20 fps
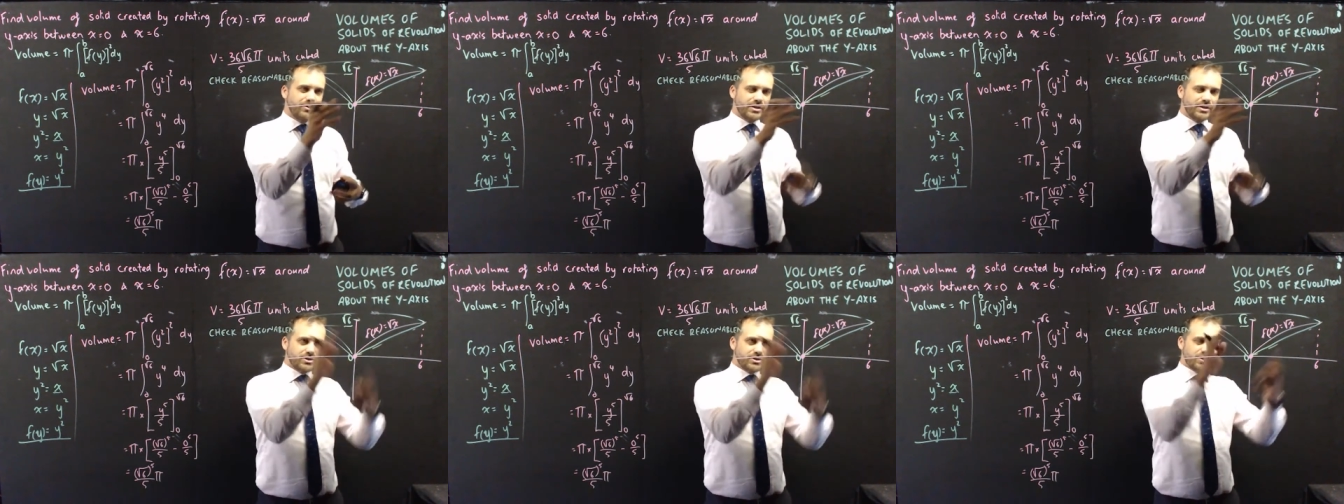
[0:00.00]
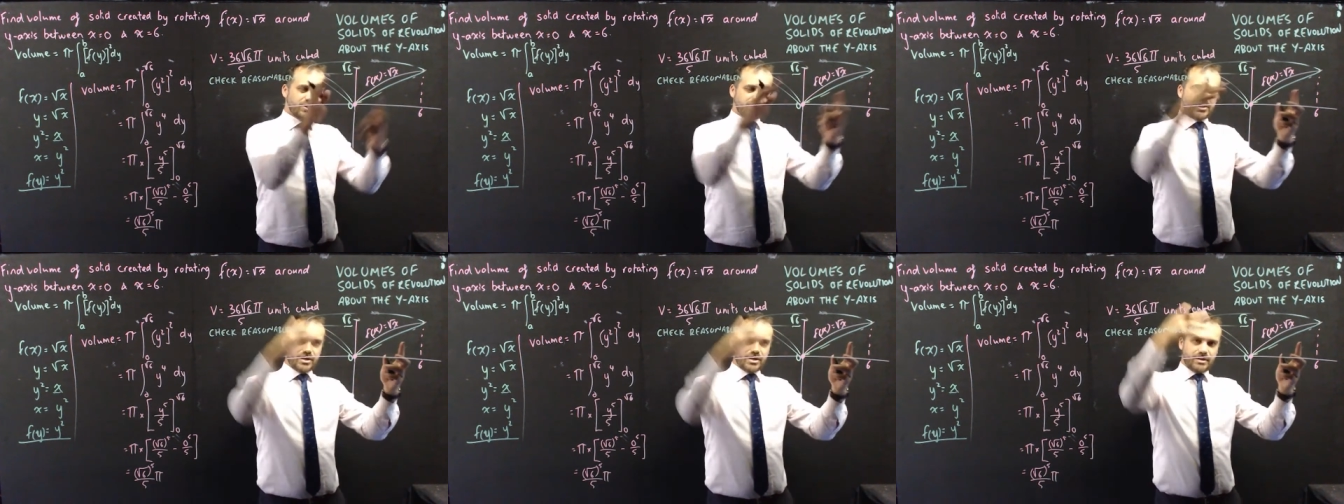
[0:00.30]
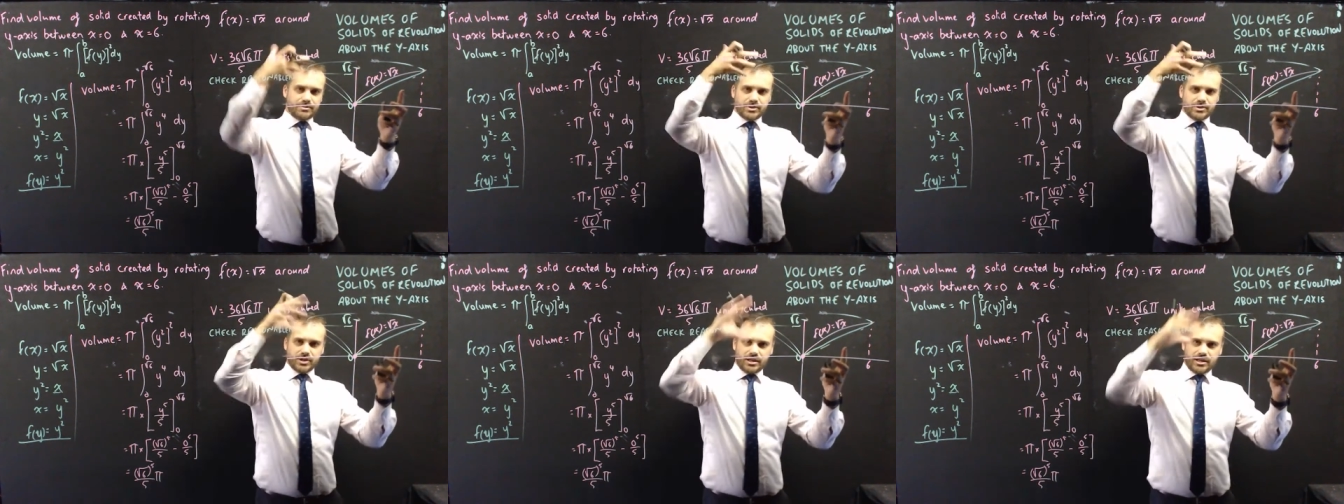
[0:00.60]
That's just an
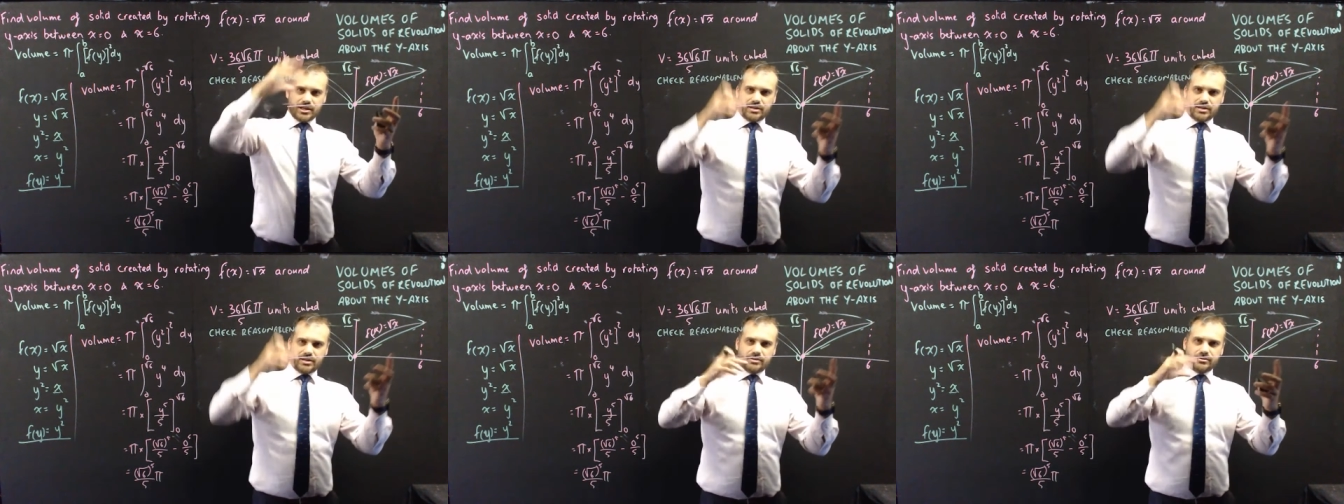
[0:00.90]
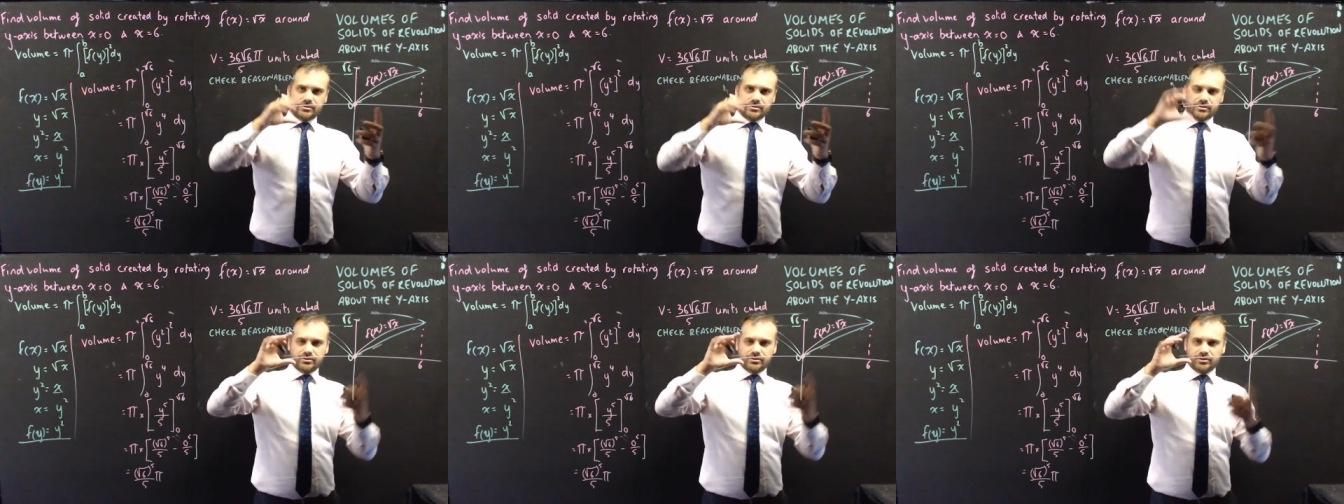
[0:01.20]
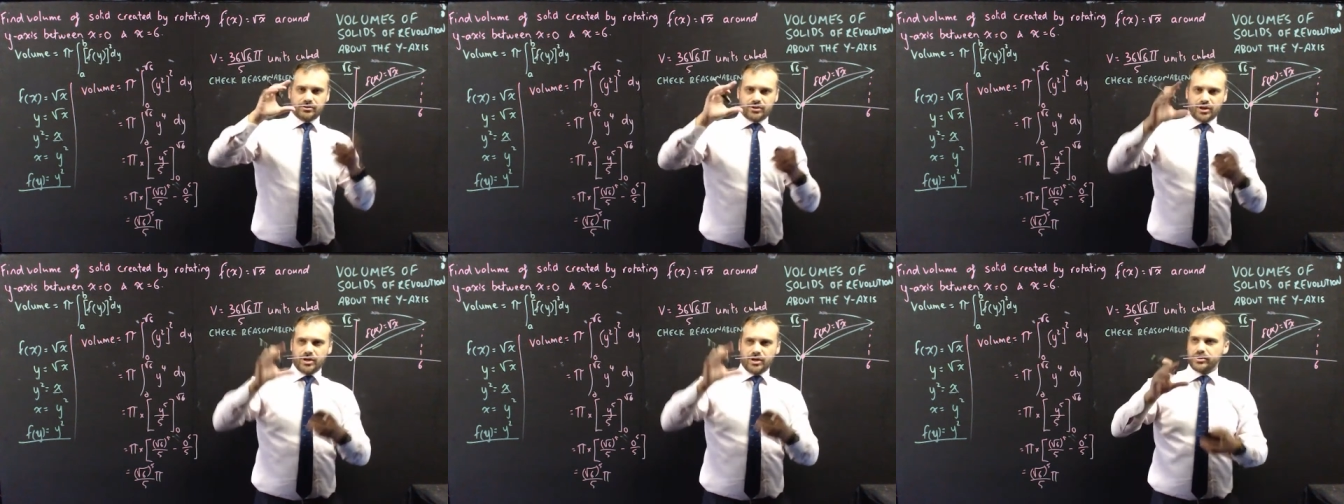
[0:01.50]
upside down
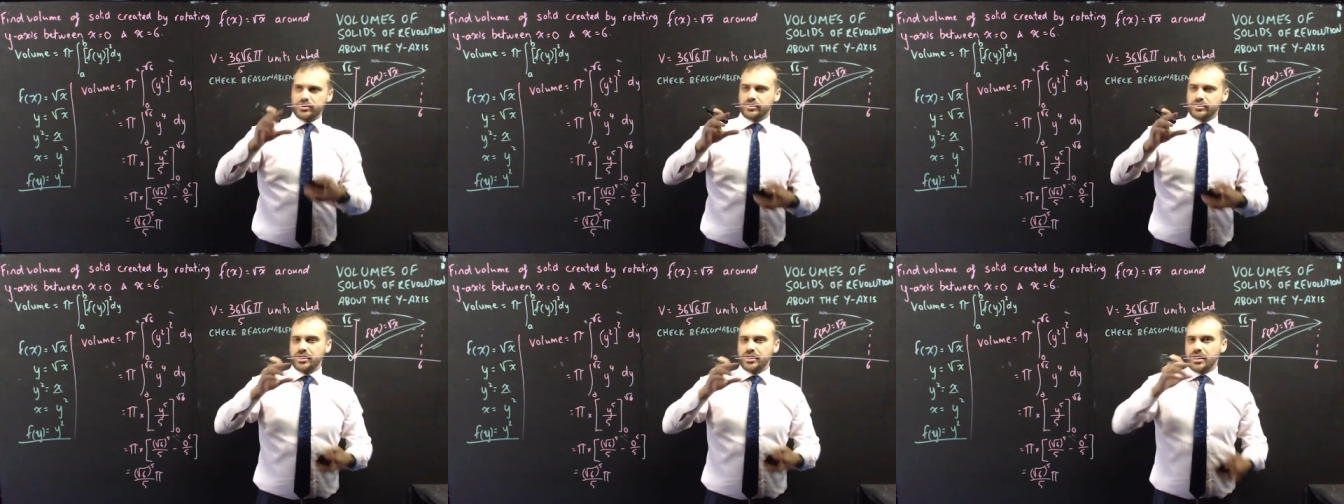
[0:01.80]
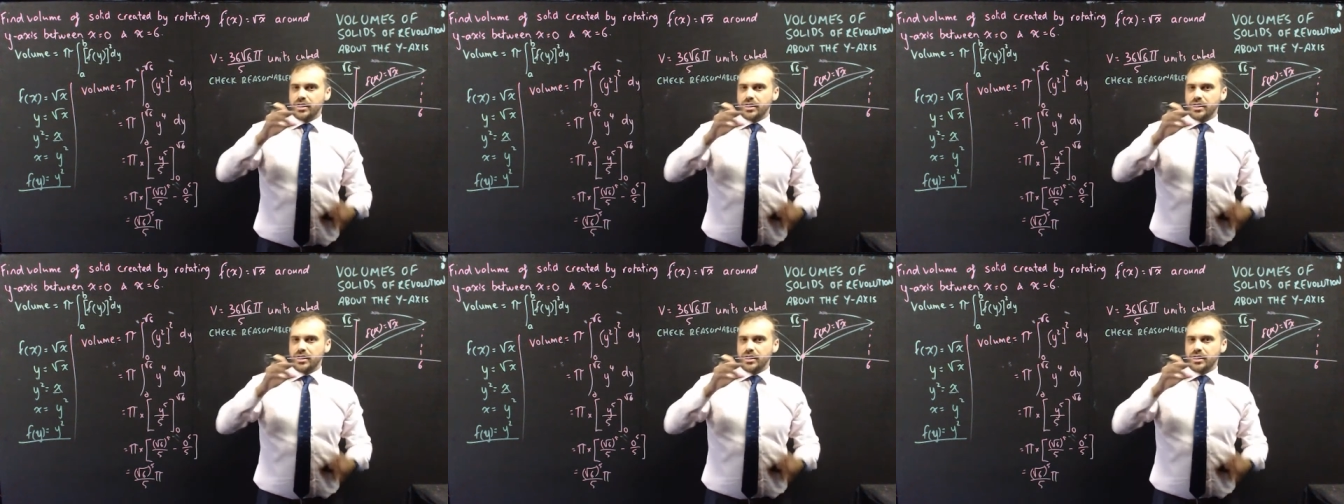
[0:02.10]
cone.